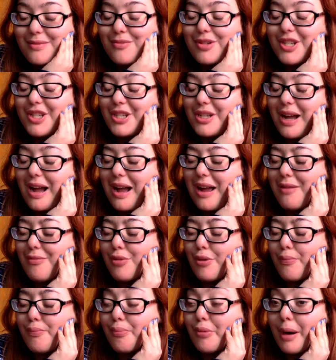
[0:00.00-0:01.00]
which I
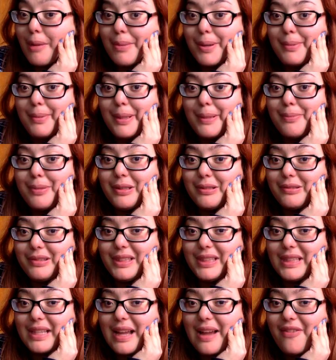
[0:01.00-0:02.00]
will probably
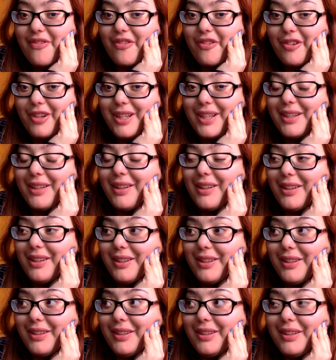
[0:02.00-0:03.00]
post every
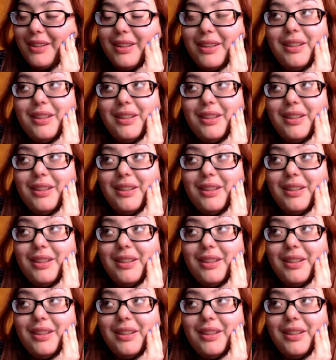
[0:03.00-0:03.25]
other,